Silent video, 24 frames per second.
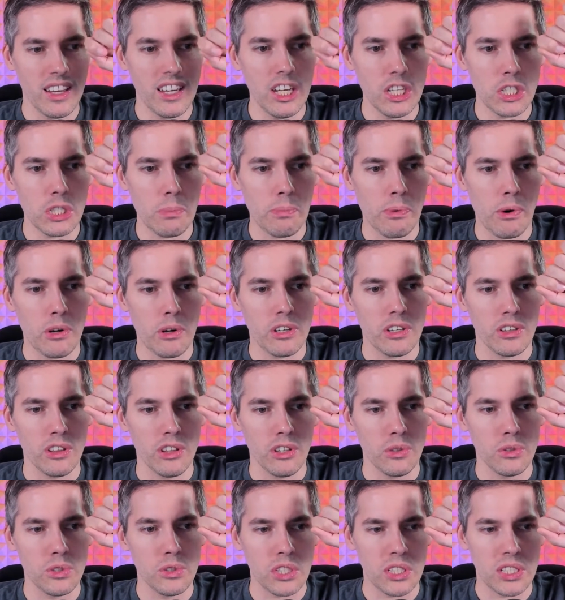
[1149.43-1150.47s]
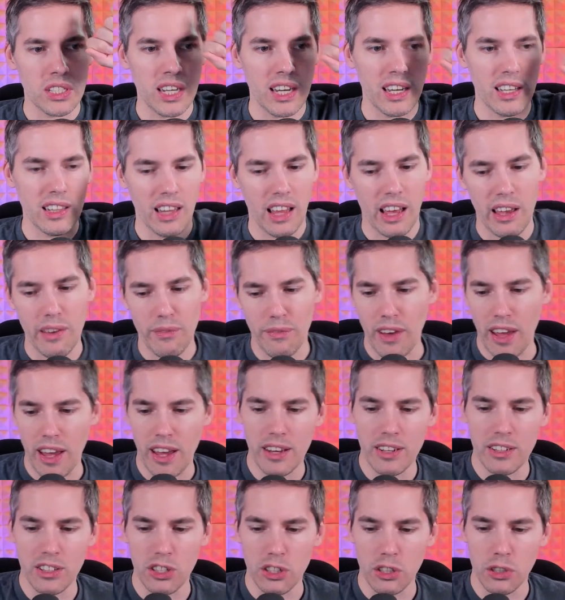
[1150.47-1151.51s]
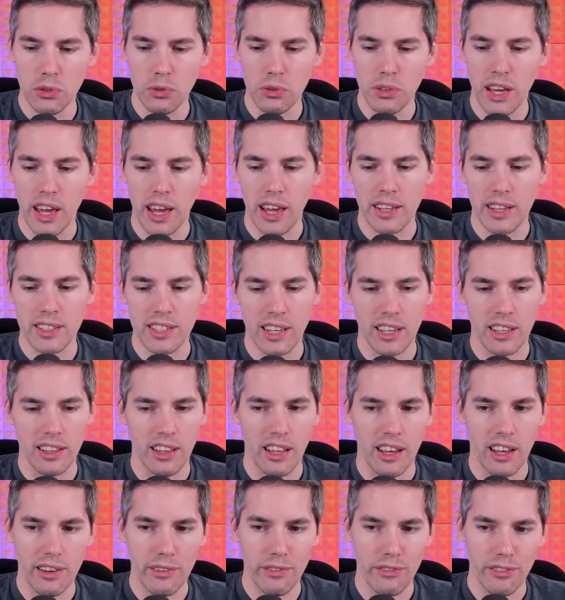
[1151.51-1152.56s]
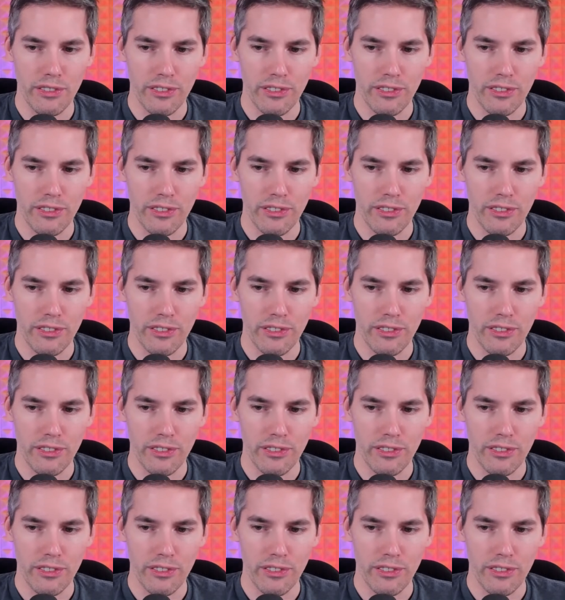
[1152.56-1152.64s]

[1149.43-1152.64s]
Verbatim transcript: each opponent loses ten life, and you gain ten life.